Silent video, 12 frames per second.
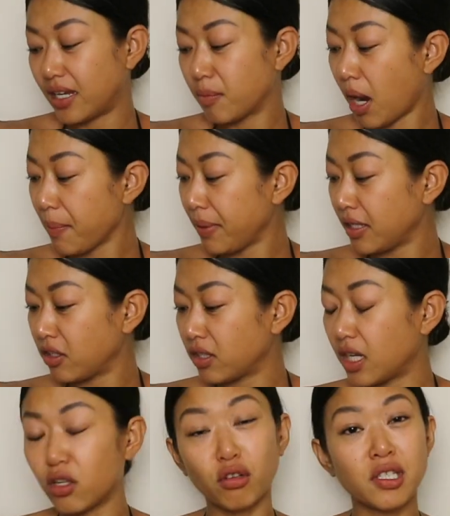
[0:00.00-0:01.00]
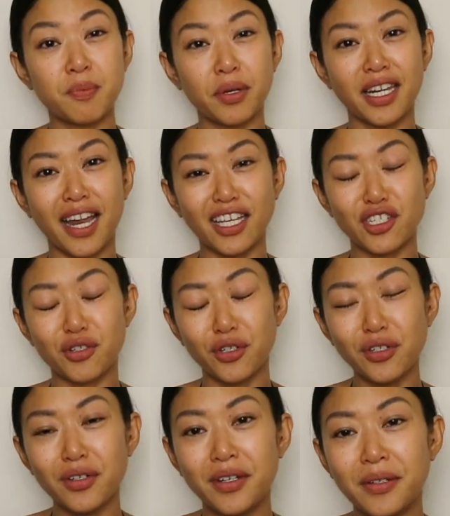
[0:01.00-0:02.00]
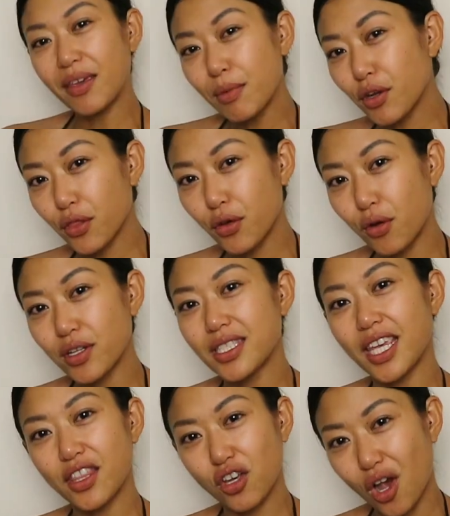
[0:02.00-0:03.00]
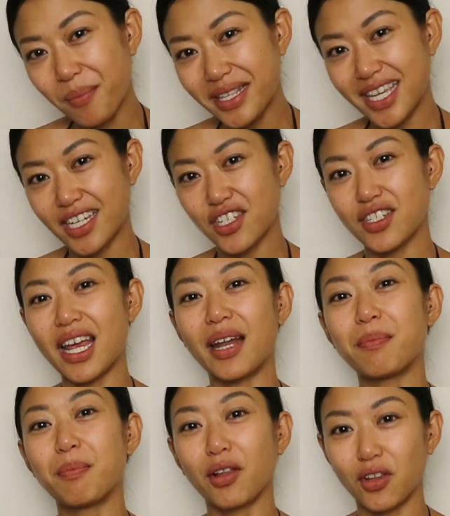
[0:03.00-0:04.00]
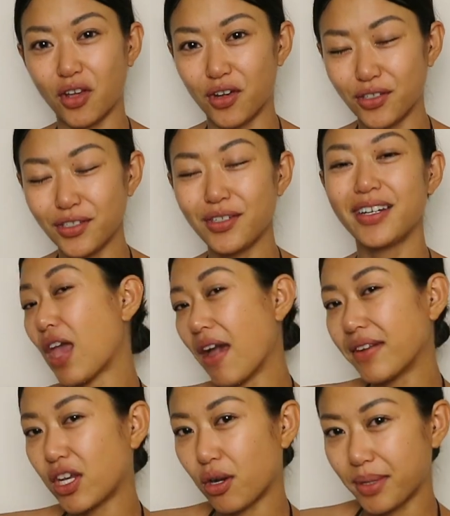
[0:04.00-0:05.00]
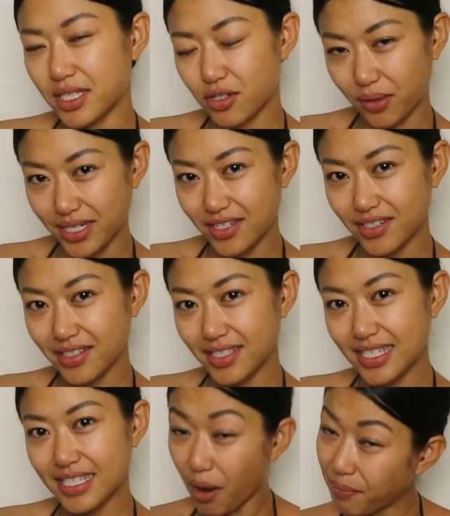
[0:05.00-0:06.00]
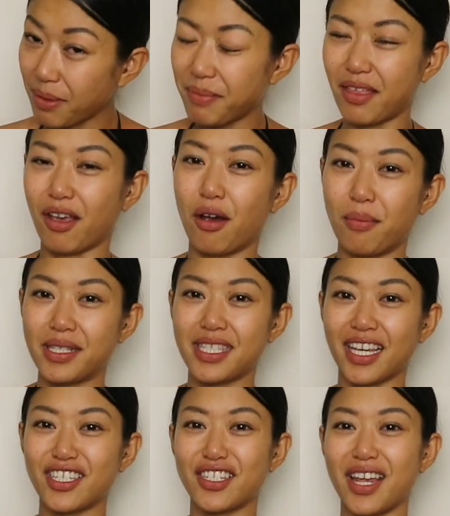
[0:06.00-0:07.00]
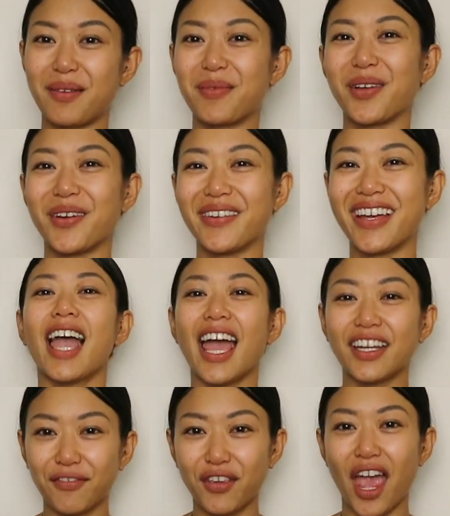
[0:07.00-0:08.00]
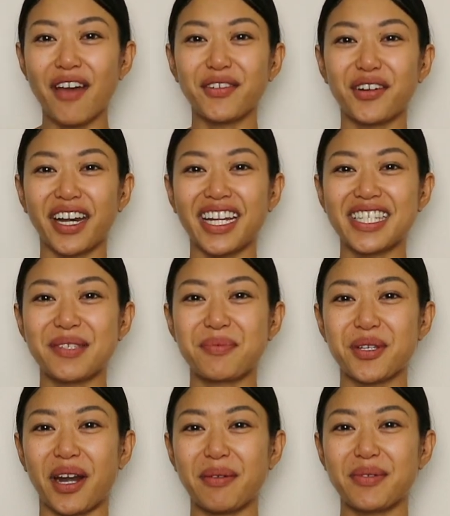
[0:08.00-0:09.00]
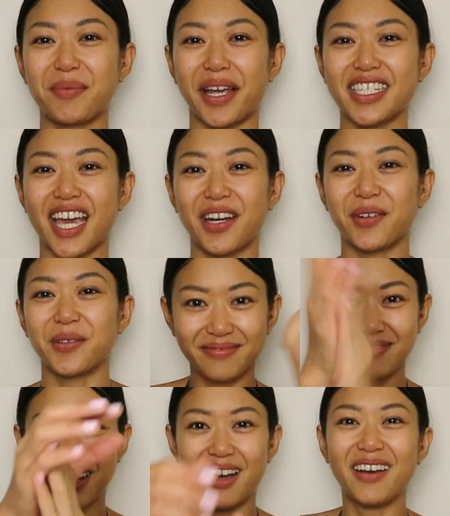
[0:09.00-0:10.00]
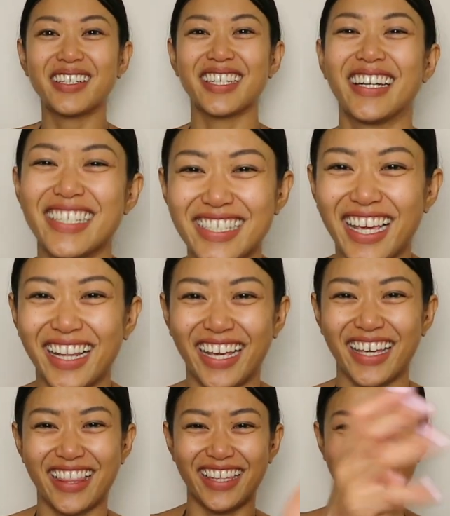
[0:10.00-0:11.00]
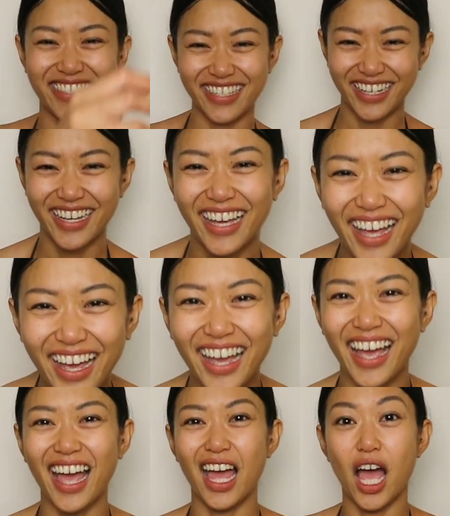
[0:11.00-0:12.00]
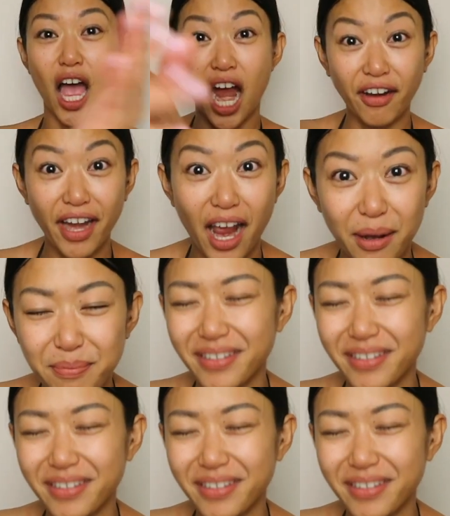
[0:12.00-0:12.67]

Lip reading: In my opinion, it looks pretty natural. Give me your thoughts in the comment section down below. If you have any comments or questions, pop them in the comment section down below. And if you haven't already subscribed to my channel, I was gonna say that soon. Hurry up.